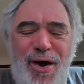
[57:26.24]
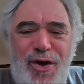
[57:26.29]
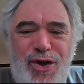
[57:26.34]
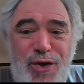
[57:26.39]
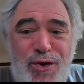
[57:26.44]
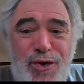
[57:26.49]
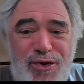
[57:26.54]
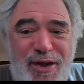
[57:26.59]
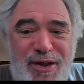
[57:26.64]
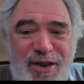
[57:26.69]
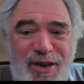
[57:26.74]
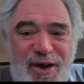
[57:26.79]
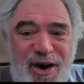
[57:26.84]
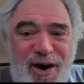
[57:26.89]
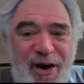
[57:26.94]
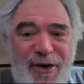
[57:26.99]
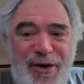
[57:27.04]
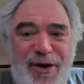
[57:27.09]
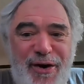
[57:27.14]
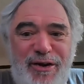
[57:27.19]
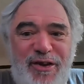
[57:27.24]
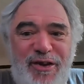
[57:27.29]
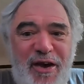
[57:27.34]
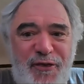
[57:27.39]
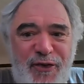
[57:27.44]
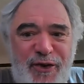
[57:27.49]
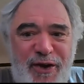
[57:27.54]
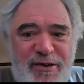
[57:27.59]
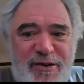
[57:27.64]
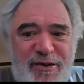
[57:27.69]
using the current
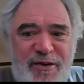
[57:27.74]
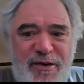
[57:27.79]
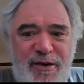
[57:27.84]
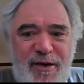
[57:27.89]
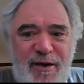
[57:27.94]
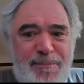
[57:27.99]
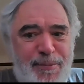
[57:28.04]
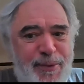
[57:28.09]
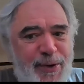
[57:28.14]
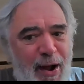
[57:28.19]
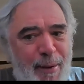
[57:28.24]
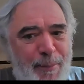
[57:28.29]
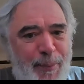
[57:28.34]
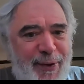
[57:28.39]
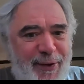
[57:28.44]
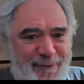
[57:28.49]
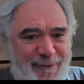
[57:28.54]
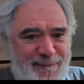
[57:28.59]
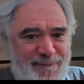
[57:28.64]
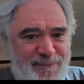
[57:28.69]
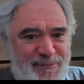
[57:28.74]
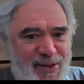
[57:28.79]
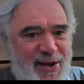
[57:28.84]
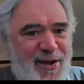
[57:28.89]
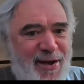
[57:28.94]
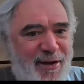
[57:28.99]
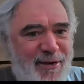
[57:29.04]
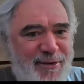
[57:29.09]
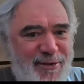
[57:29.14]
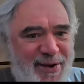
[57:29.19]
definition of monopoly
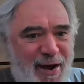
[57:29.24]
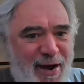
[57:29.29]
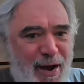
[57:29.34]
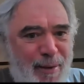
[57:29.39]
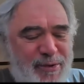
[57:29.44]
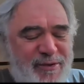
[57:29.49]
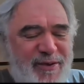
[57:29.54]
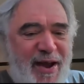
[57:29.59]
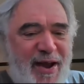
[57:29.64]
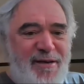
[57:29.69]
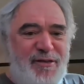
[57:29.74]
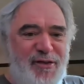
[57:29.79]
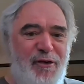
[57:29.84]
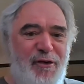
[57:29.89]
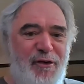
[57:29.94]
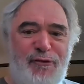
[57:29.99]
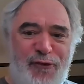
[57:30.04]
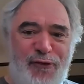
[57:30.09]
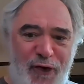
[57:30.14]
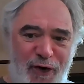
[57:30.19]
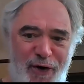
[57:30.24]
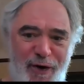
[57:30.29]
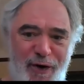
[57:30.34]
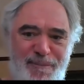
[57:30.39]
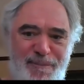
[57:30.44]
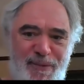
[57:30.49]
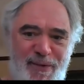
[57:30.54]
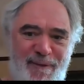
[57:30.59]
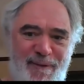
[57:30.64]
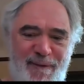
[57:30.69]
that economists have, a
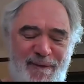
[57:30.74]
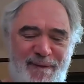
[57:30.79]
firm